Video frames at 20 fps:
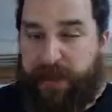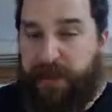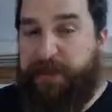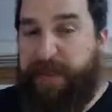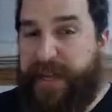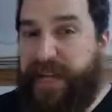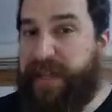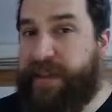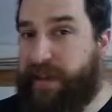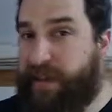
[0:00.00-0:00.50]

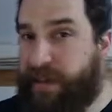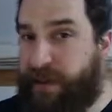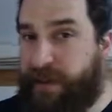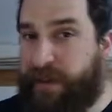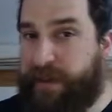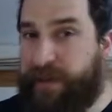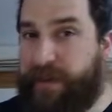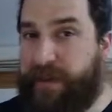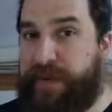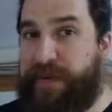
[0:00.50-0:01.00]
be on their
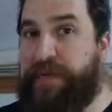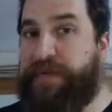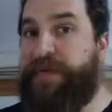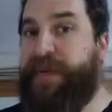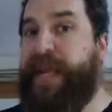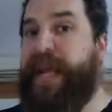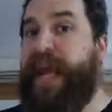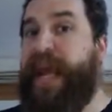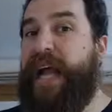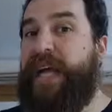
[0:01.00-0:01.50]
own,
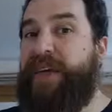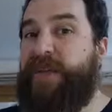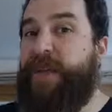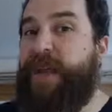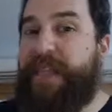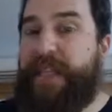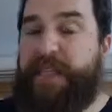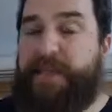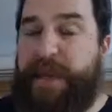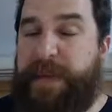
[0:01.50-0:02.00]
and you
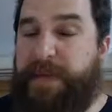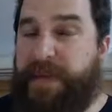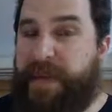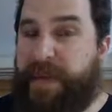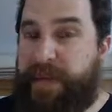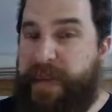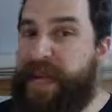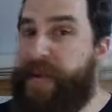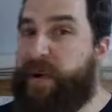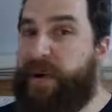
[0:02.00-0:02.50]
want these people to
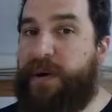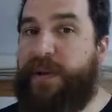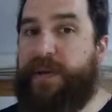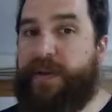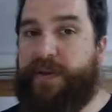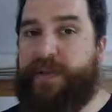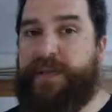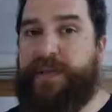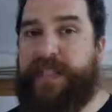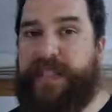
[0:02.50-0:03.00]
make all their
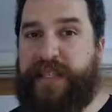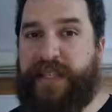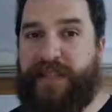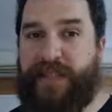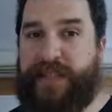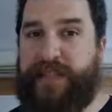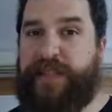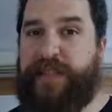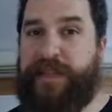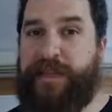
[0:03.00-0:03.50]
own
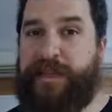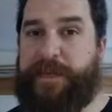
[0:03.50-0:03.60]
decisions.